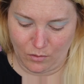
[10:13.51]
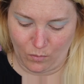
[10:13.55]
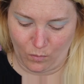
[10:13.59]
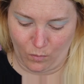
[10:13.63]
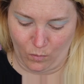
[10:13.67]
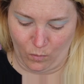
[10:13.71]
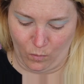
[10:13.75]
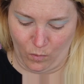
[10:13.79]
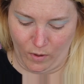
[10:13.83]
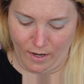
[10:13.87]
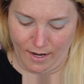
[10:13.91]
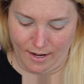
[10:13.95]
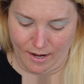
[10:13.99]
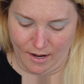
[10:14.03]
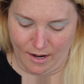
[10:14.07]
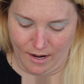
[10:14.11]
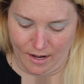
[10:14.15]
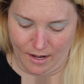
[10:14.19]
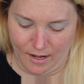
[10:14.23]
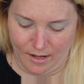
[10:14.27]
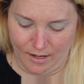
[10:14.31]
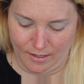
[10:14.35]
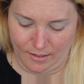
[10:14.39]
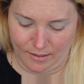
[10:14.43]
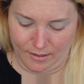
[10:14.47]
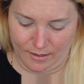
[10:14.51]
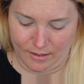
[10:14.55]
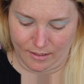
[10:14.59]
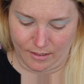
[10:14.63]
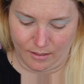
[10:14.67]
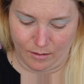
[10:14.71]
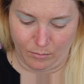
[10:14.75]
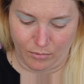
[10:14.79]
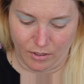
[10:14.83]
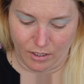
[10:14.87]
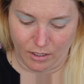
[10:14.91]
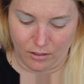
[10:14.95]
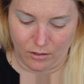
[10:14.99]
with, I
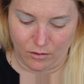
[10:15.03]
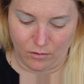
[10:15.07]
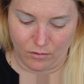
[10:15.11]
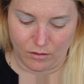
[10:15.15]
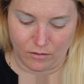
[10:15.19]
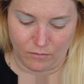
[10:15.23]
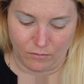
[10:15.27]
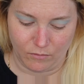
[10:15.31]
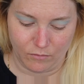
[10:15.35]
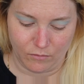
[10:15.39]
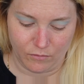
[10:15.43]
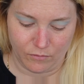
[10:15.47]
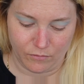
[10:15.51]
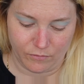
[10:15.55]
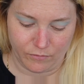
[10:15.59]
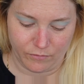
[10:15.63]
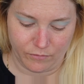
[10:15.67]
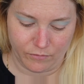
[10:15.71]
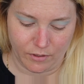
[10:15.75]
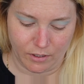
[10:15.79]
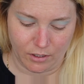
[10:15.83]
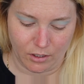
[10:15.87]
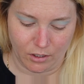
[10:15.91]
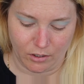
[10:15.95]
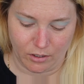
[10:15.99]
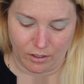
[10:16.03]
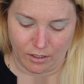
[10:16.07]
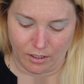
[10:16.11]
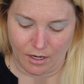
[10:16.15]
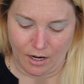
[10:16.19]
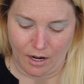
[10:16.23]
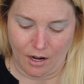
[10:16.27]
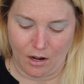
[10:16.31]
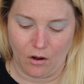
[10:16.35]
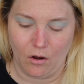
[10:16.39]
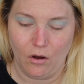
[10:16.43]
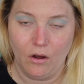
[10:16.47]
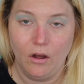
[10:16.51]
bet you can figure it
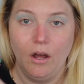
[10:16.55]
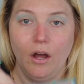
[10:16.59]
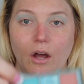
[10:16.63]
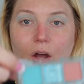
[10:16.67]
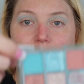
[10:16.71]
out.